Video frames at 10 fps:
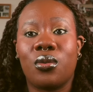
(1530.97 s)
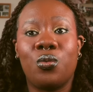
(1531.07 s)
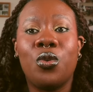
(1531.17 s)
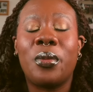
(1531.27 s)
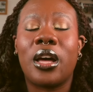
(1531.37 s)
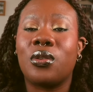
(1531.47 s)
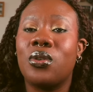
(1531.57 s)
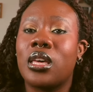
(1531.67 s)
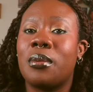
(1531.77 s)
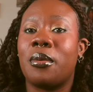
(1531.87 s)
woman who
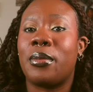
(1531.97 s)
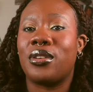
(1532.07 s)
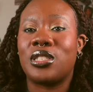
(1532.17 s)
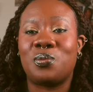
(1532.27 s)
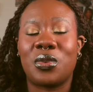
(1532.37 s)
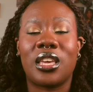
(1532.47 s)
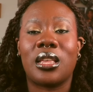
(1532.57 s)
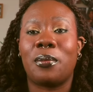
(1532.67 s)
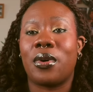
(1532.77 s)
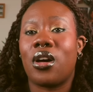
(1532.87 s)
came about speaking
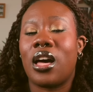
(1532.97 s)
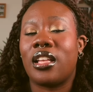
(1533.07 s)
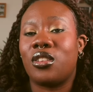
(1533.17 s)
about her